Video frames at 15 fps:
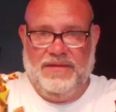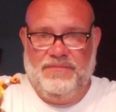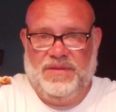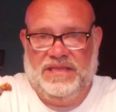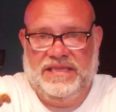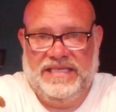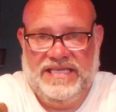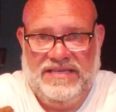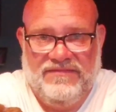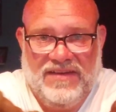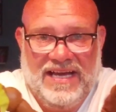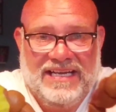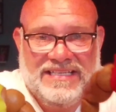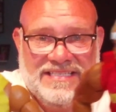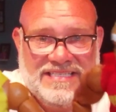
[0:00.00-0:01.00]
I believe
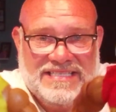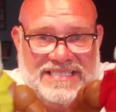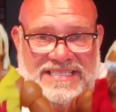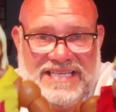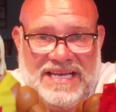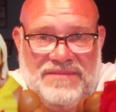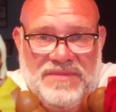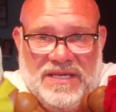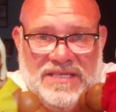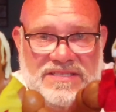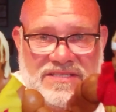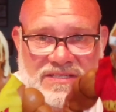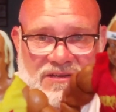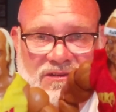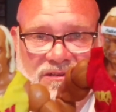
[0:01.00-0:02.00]
that is the same
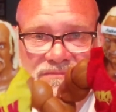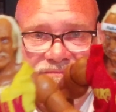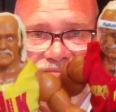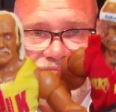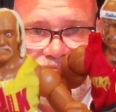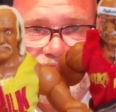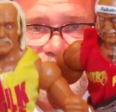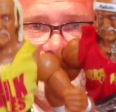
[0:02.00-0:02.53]
head sculpt.